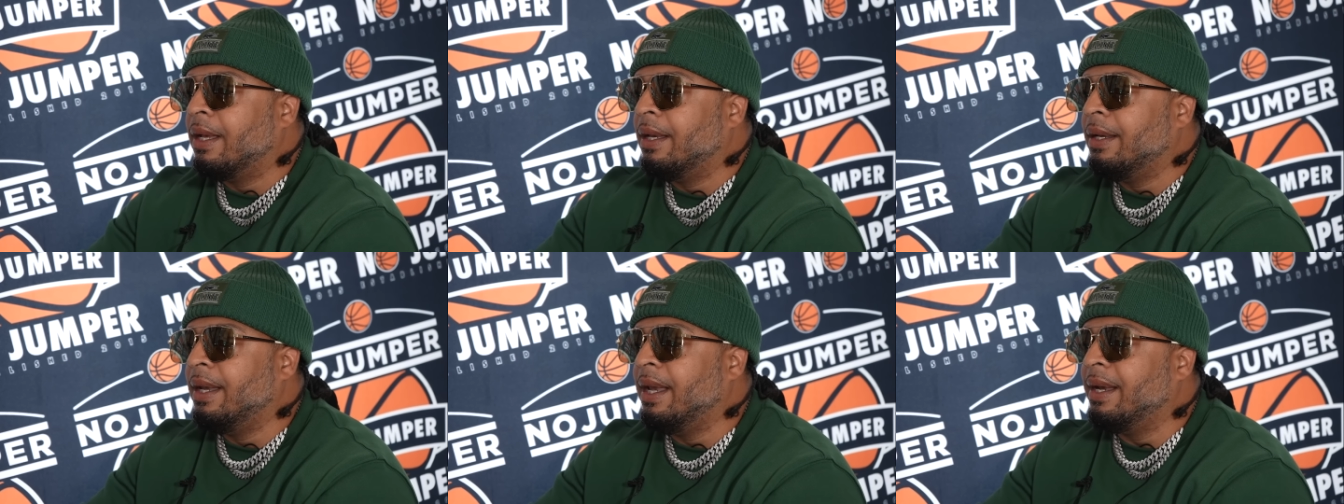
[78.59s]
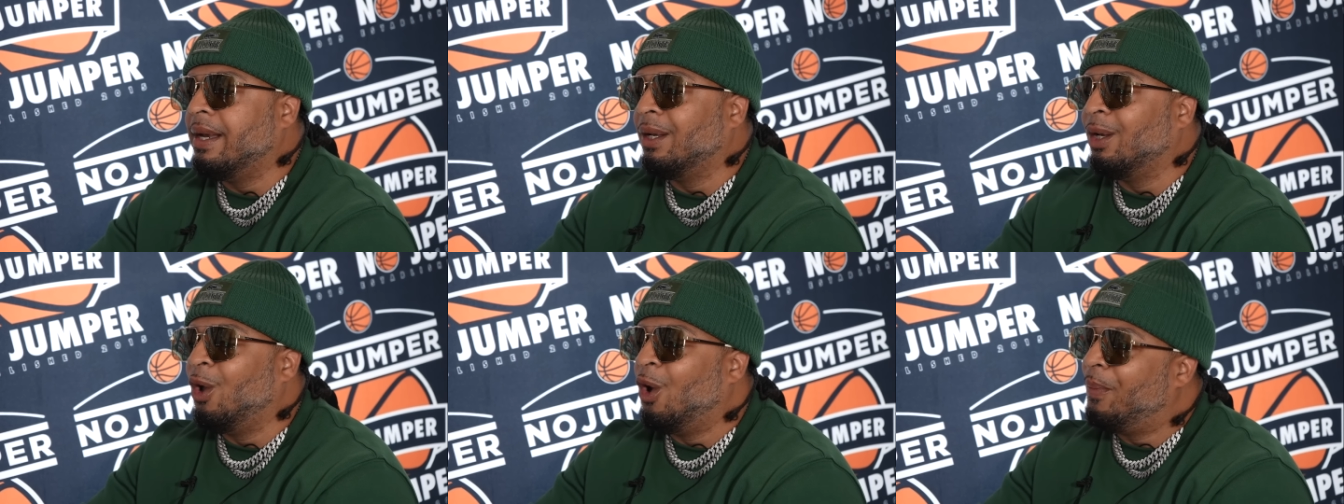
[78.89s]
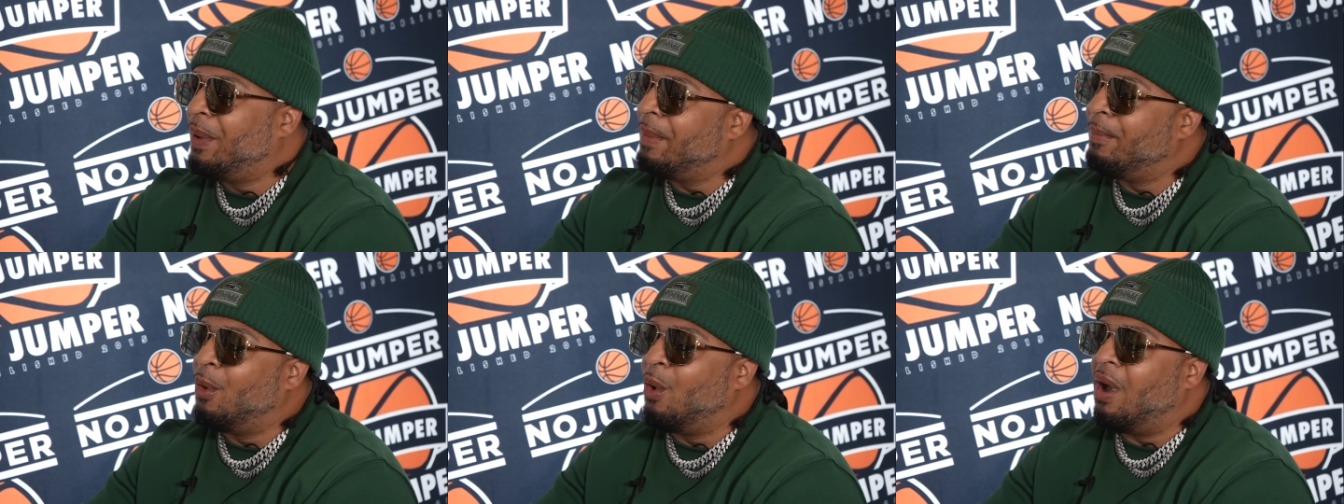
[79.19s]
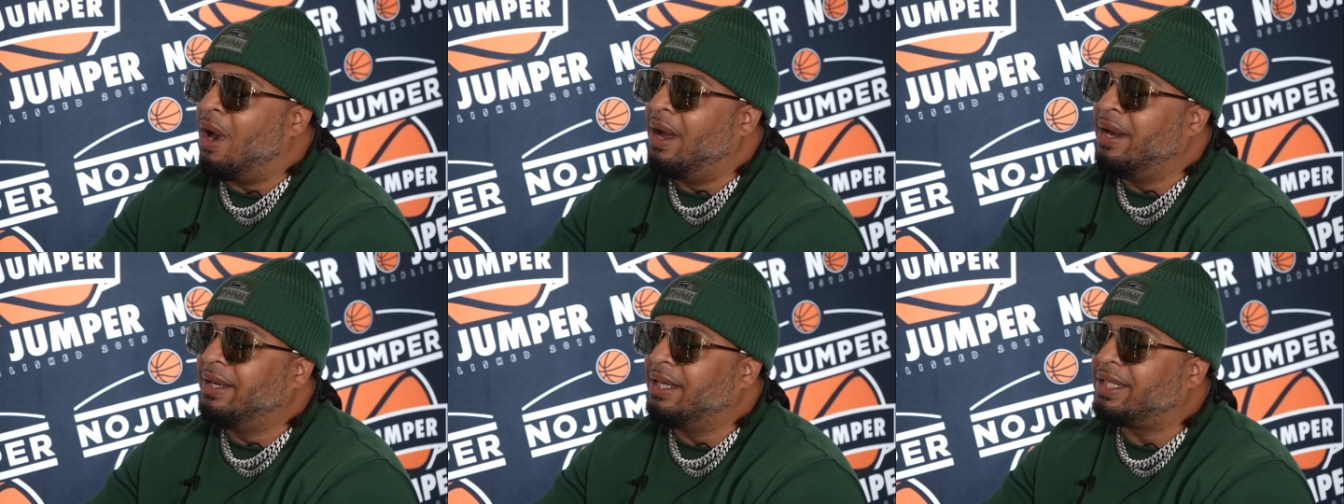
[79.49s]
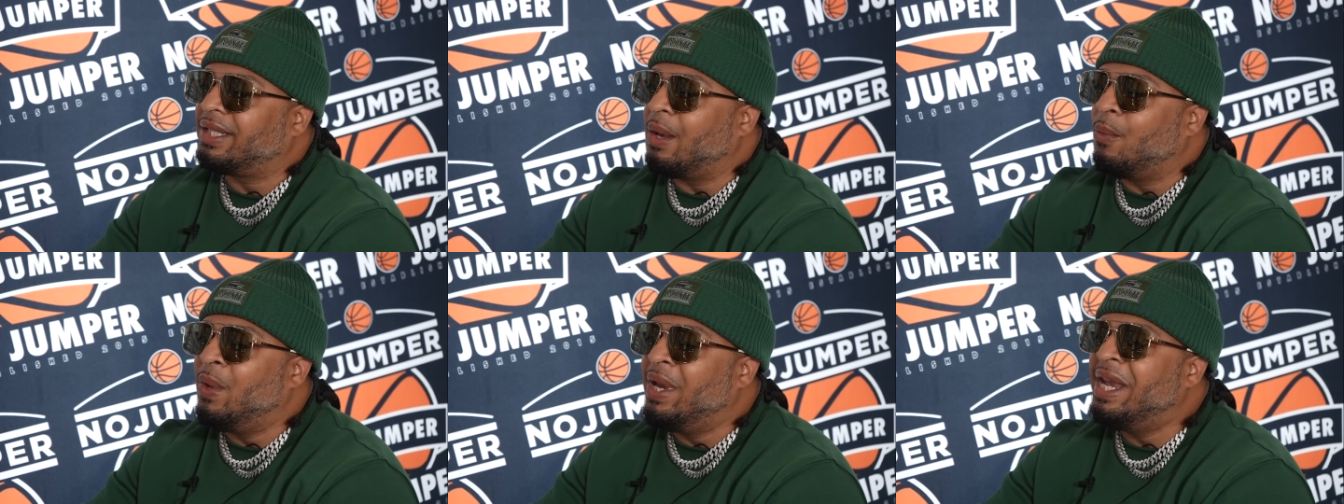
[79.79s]
need a little bit more
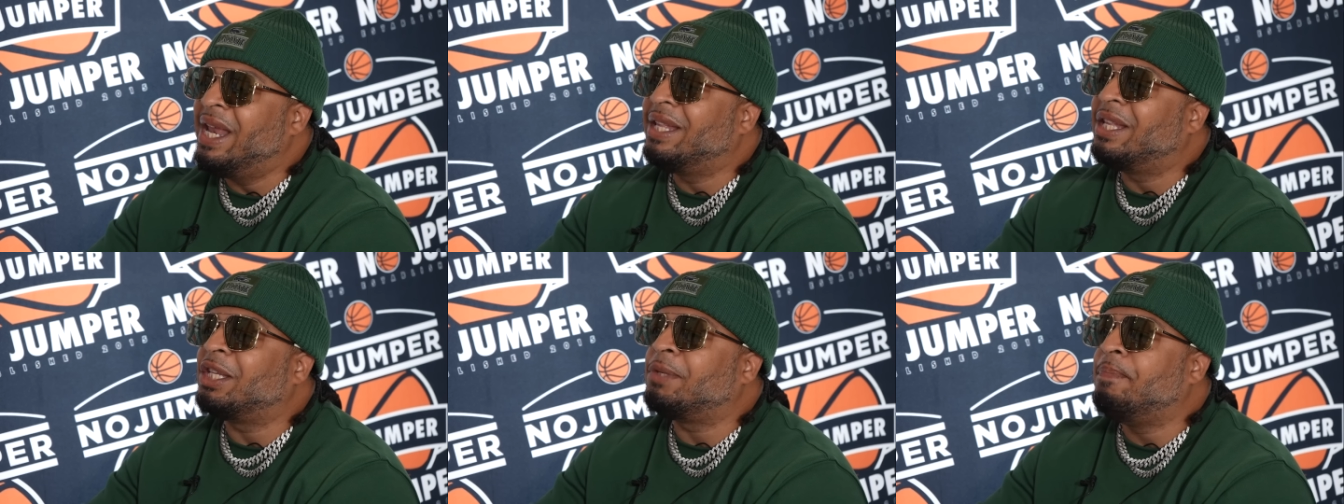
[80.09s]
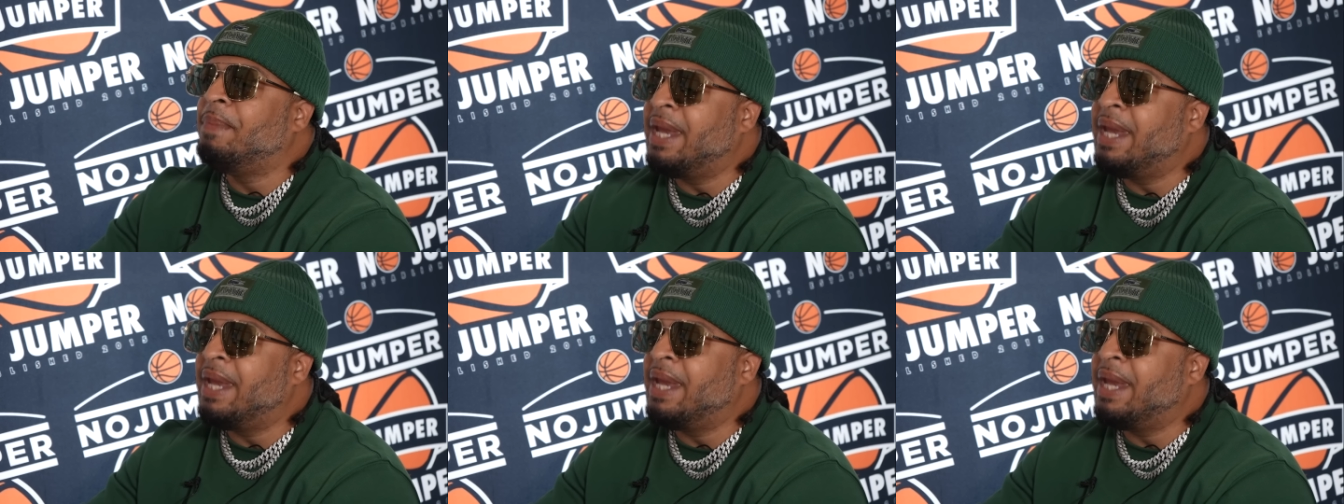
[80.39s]
understand. We need this.